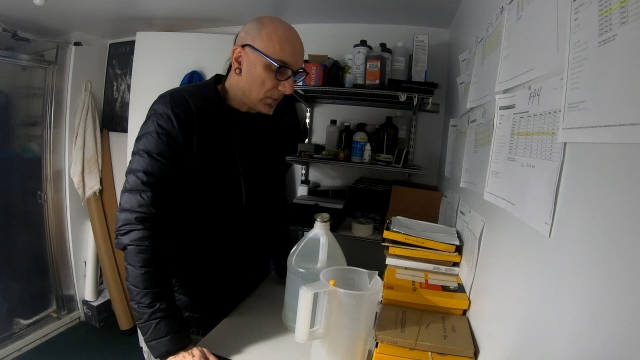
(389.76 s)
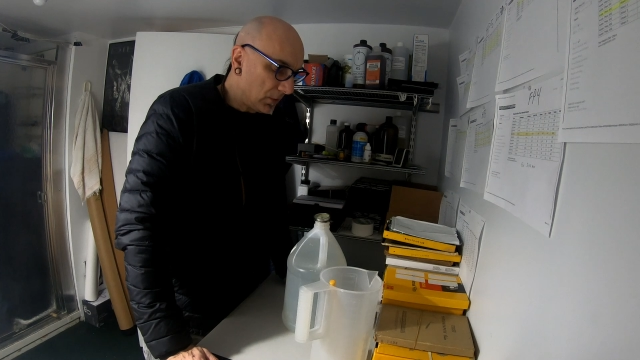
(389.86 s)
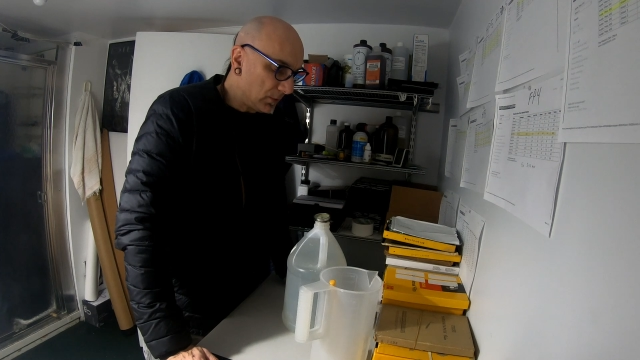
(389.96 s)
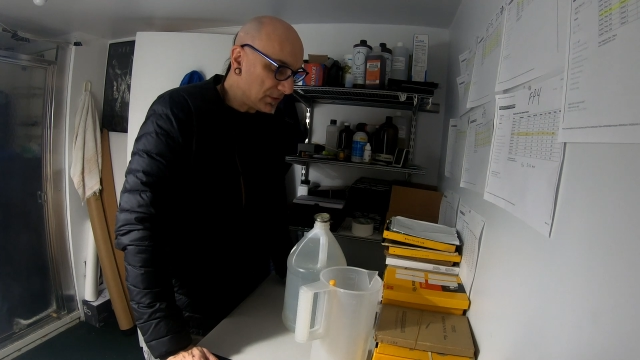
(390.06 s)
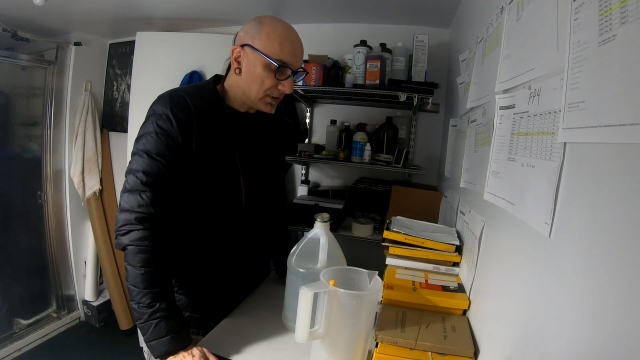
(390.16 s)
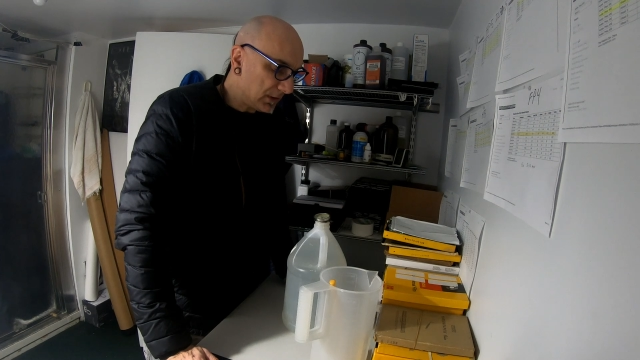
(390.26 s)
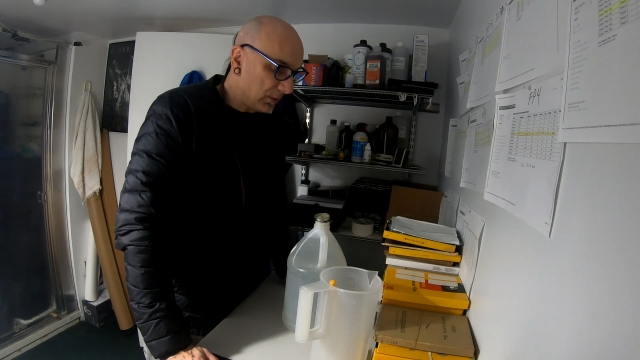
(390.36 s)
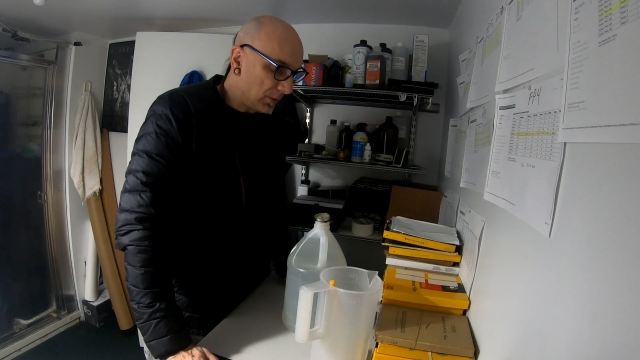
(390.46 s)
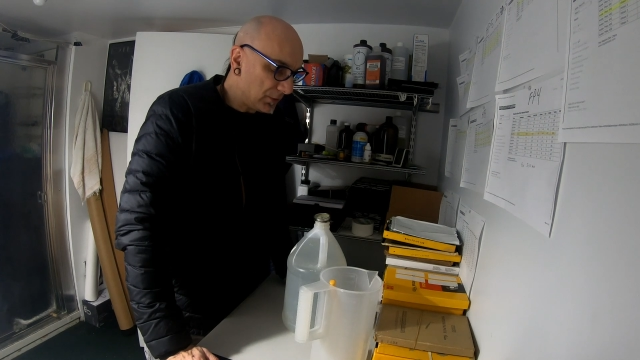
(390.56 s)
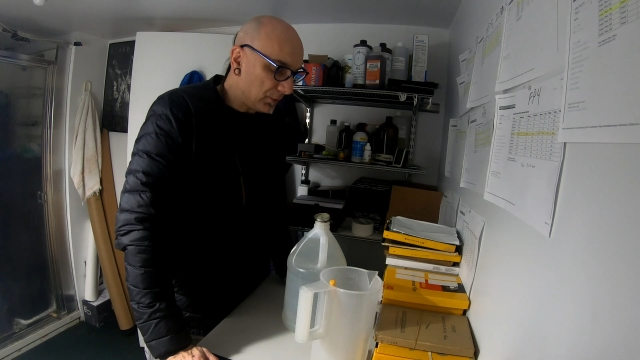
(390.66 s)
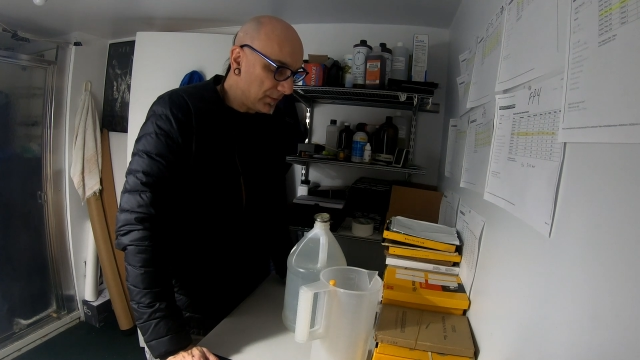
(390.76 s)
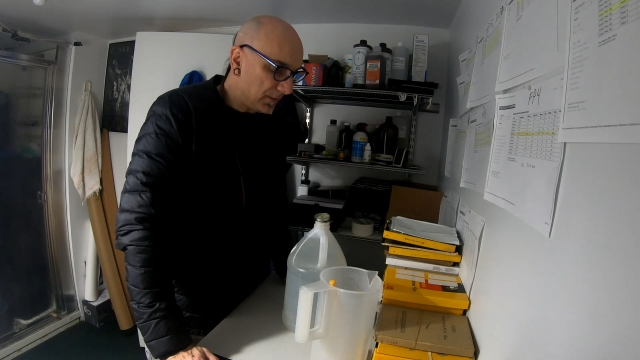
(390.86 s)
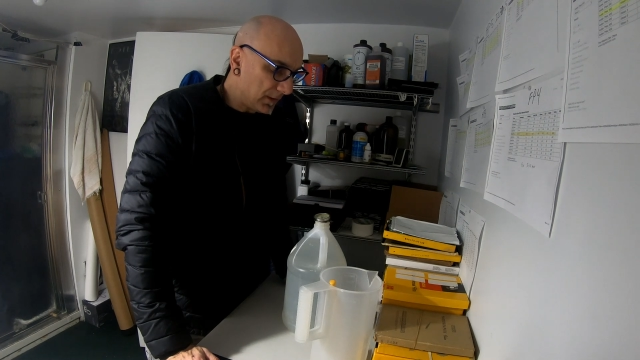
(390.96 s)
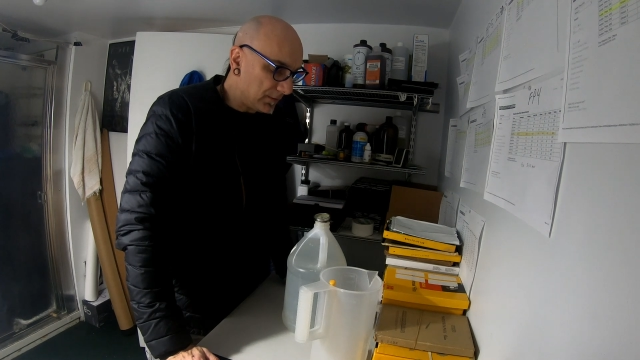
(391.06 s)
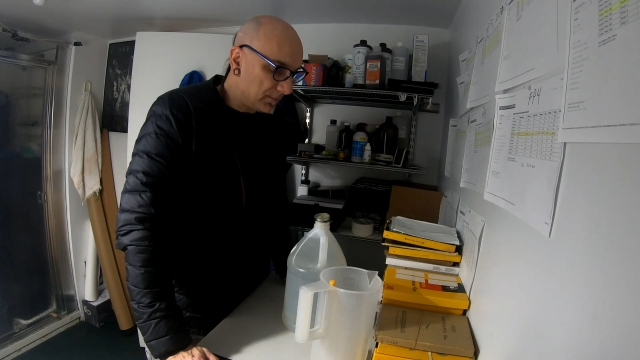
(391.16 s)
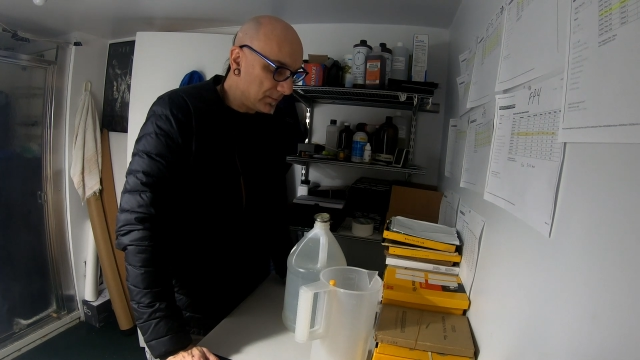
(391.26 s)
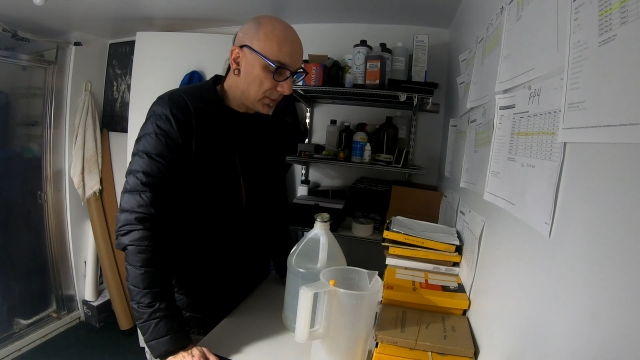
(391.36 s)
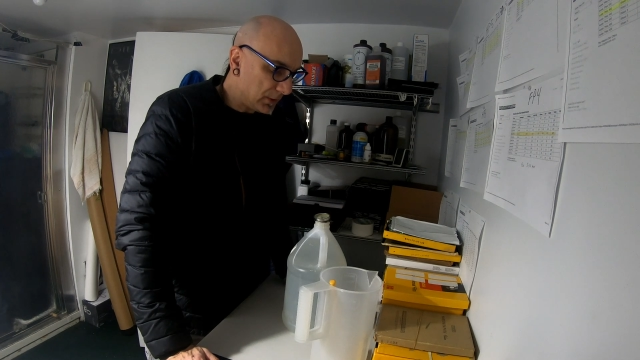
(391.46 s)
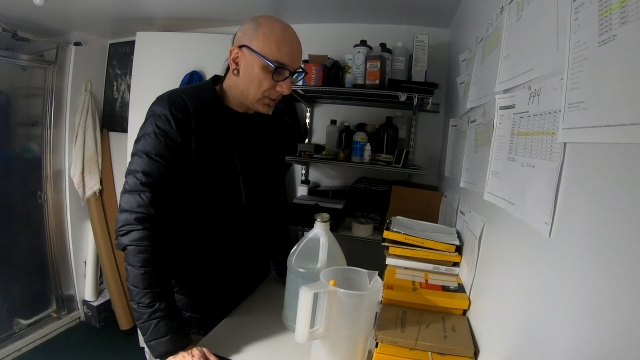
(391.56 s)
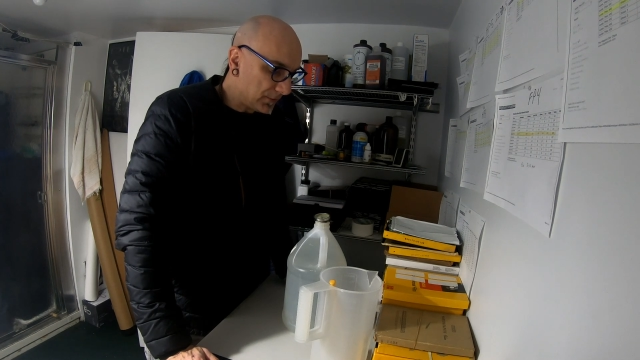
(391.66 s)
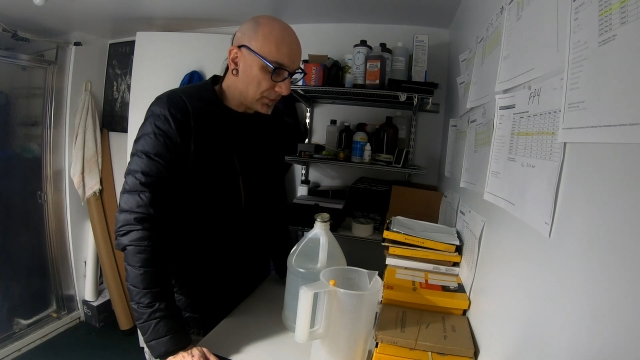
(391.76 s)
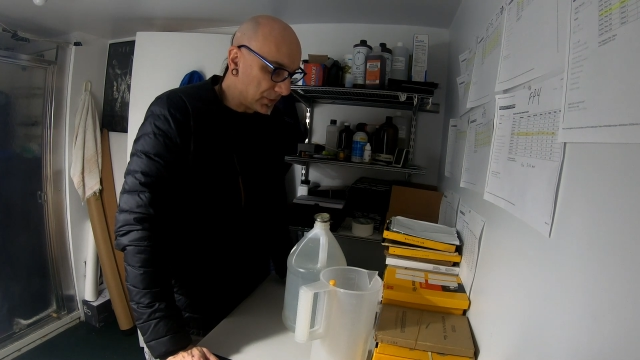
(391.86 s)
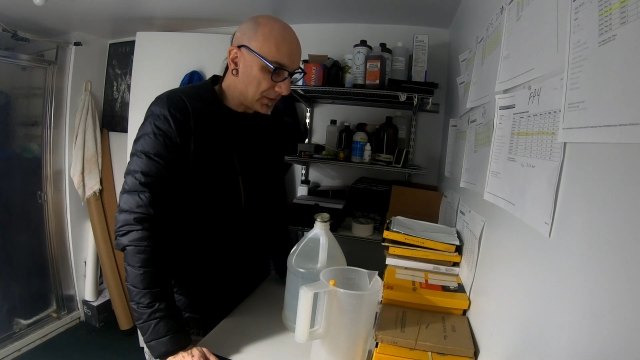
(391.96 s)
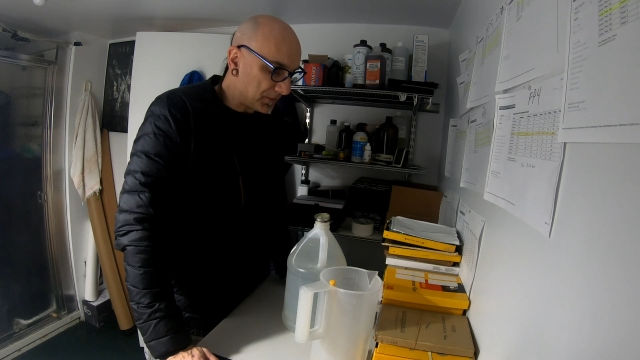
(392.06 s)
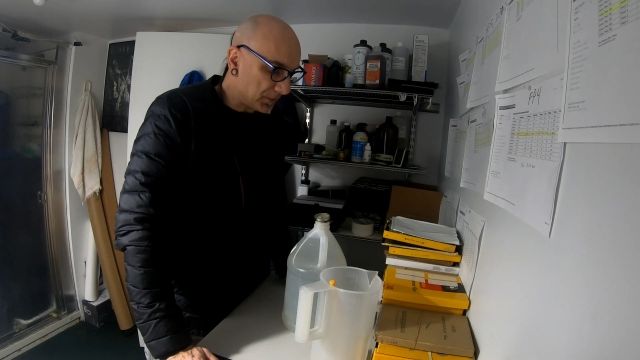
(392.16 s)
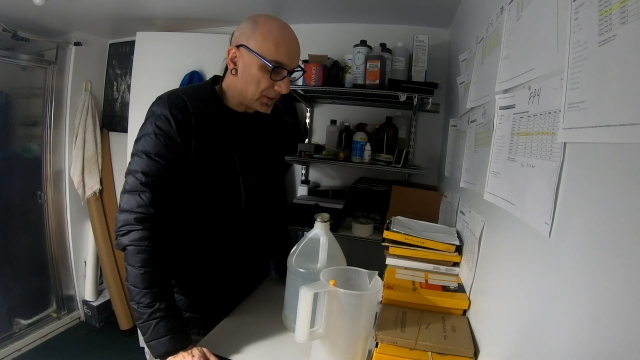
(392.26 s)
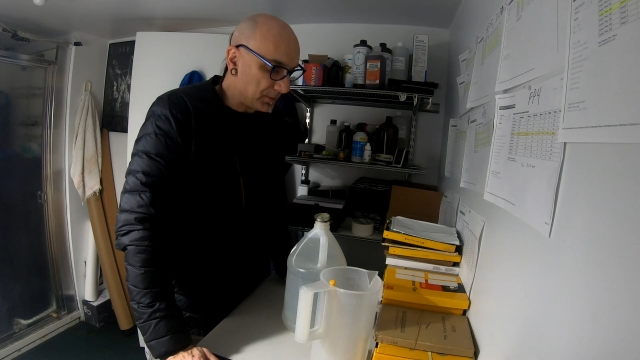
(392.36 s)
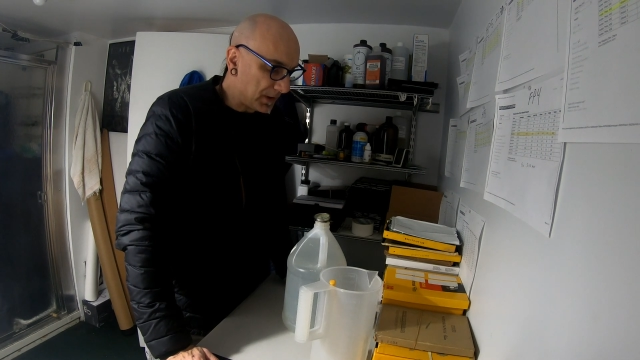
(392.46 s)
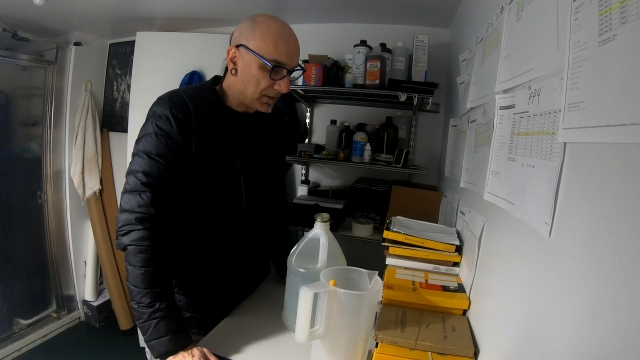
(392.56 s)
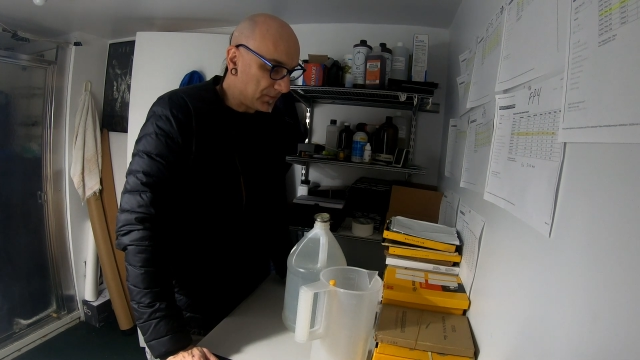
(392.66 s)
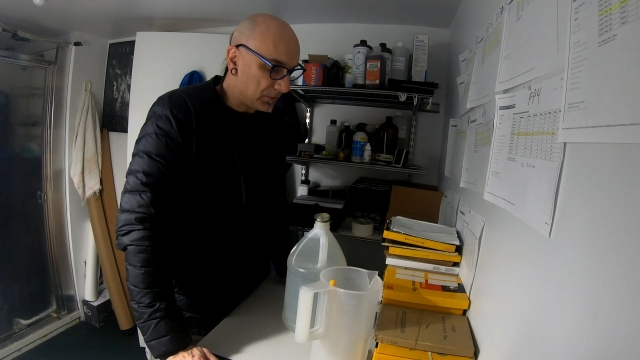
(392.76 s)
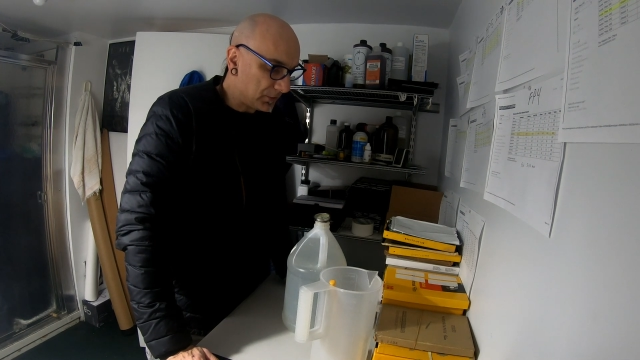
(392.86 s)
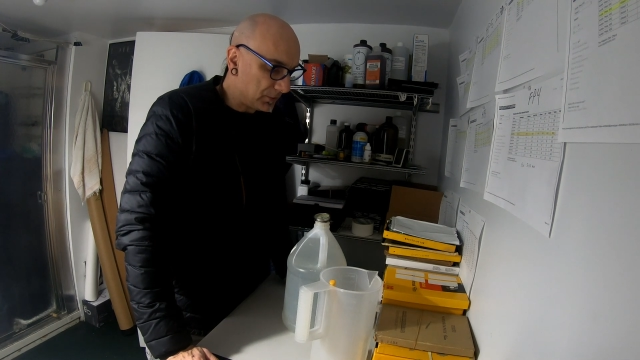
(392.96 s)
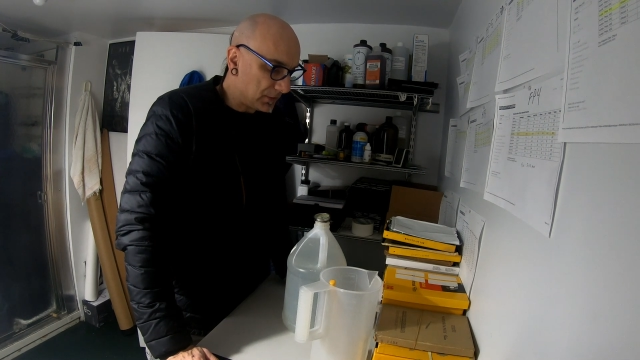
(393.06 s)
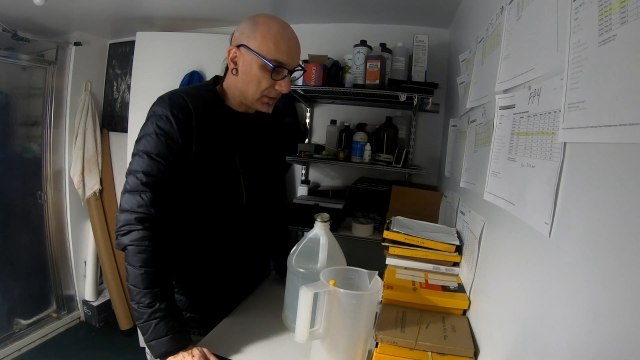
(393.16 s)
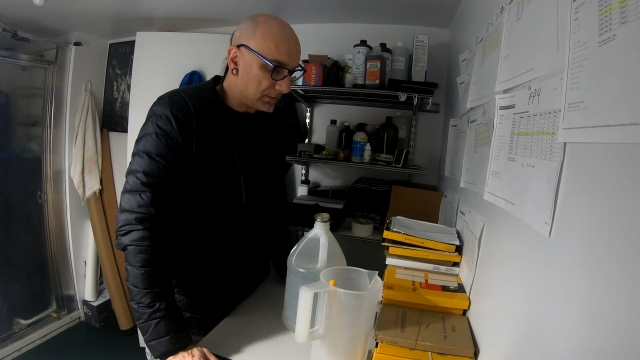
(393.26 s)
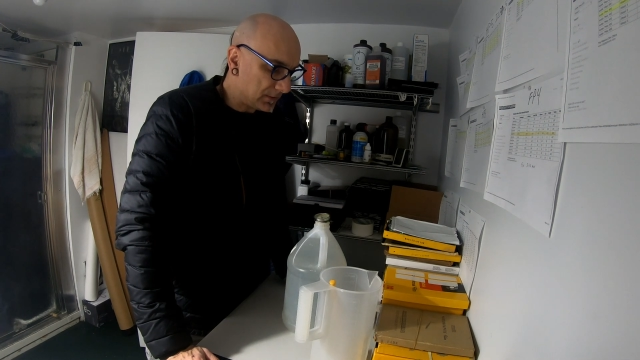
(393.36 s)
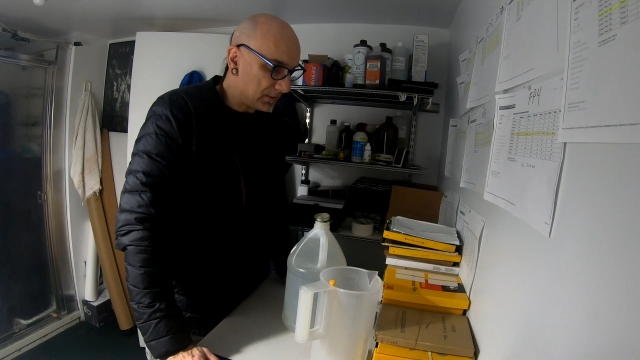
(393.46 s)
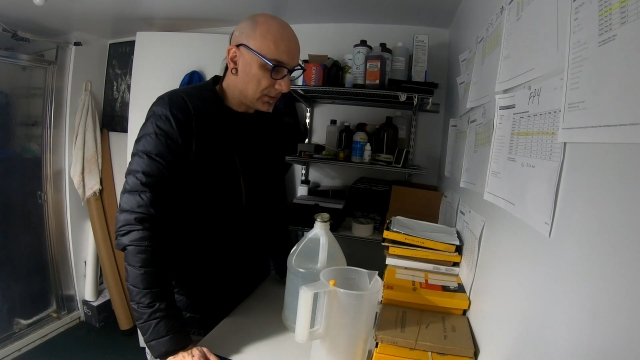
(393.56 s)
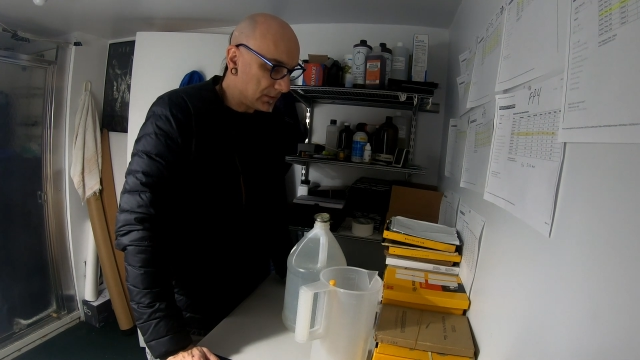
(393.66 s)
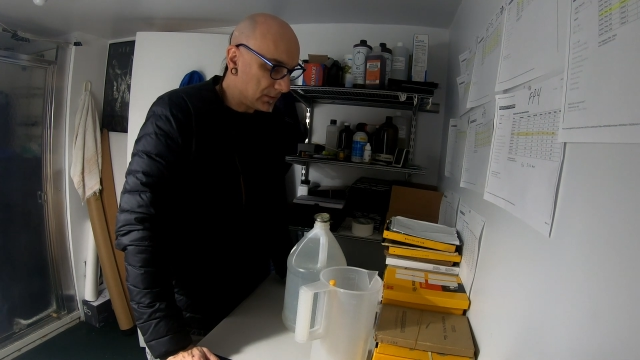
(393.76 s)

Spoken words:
Almost still at 125, pretty good for transferring it back and forth 2 times.